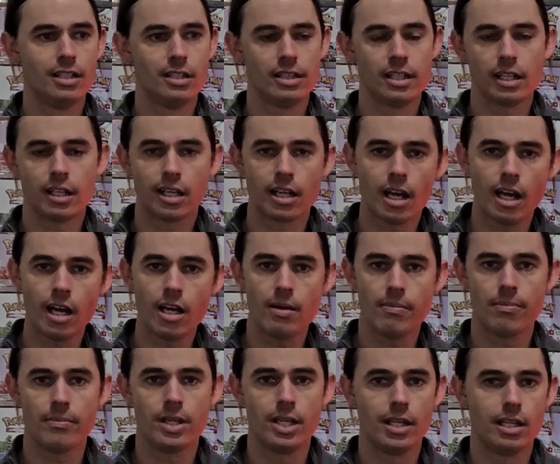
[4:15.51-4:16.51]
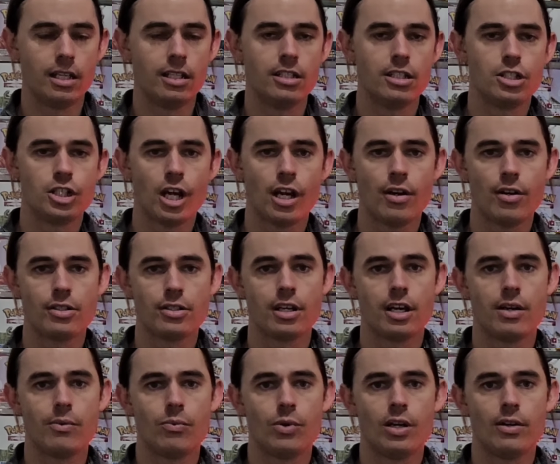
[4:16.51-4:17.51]
that come in the
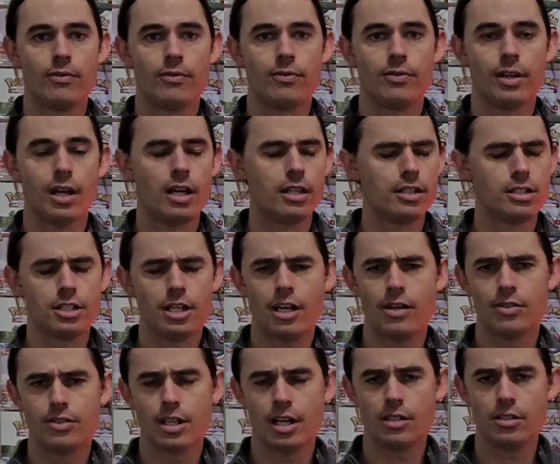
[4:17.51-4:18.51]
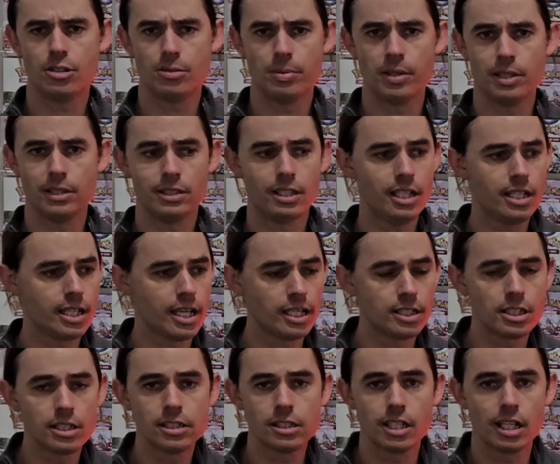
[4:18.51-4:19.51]
Charizard UPC are
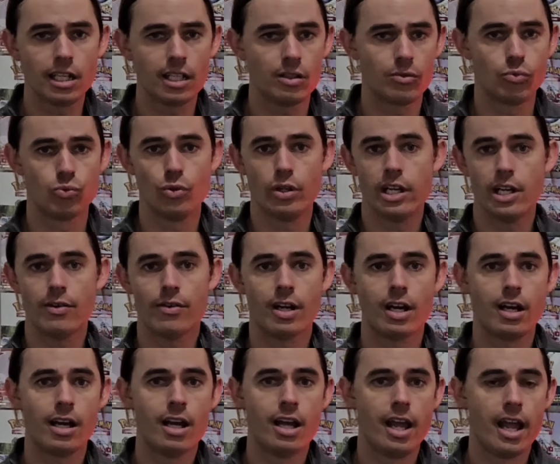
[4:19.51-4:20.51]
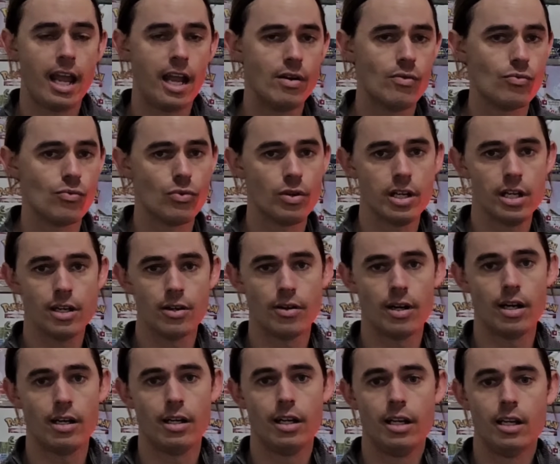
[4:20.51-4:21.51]
just getting rarer and
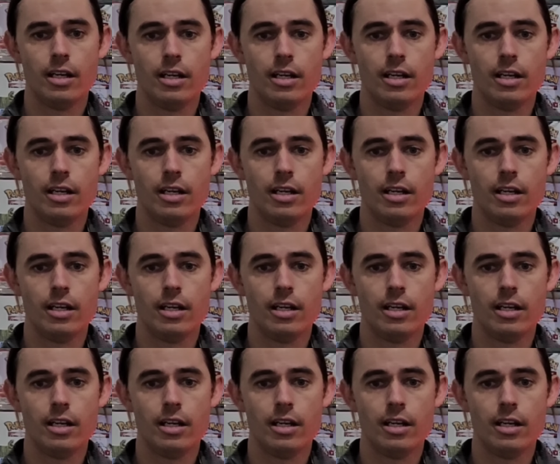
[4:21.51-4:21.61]
rarer.